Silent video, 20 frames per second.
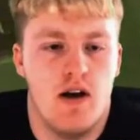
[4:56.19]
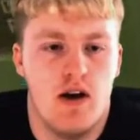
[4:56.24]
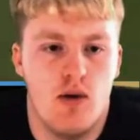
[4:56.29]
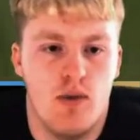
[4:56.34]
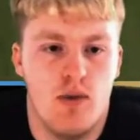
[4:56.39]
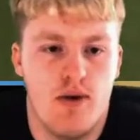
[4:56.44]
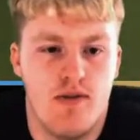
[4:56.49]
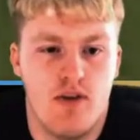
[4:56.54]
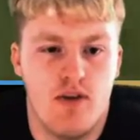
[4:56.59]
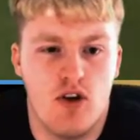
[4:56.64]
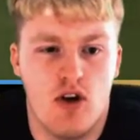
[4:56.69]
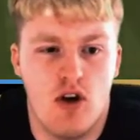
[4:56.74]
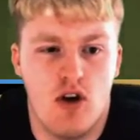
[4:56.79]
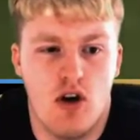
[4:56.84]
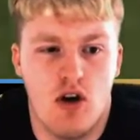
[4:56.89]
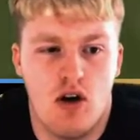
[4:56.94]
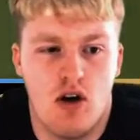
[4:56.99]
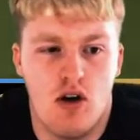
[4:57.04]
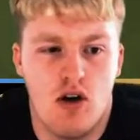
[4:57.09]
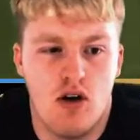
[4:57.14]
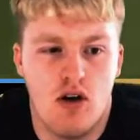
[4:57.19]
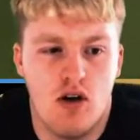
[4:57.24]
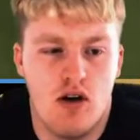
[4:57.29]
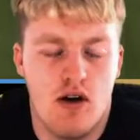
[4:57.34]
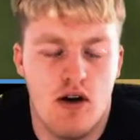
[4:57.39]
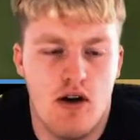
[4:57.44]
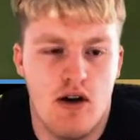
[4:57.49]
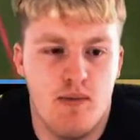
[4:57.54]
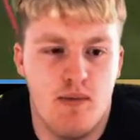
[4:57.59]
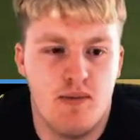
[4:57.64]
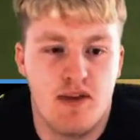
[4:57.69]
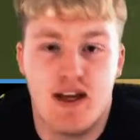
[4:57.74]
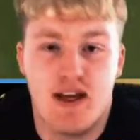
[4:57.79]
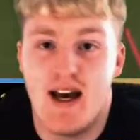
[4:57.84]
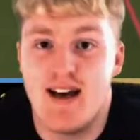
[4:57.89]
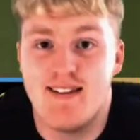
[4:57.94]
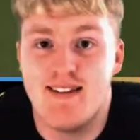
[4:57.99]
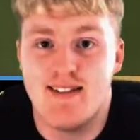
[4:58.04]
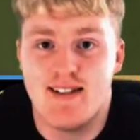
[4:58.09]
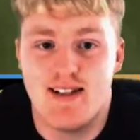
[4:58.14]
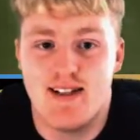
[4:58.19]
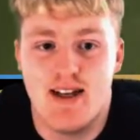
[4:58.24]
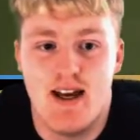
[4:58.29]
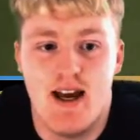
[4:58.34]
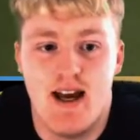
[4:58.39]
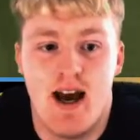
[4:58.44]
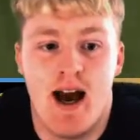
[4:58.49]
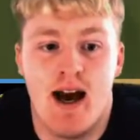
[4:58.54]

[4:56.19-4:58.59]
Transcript: We've got Kante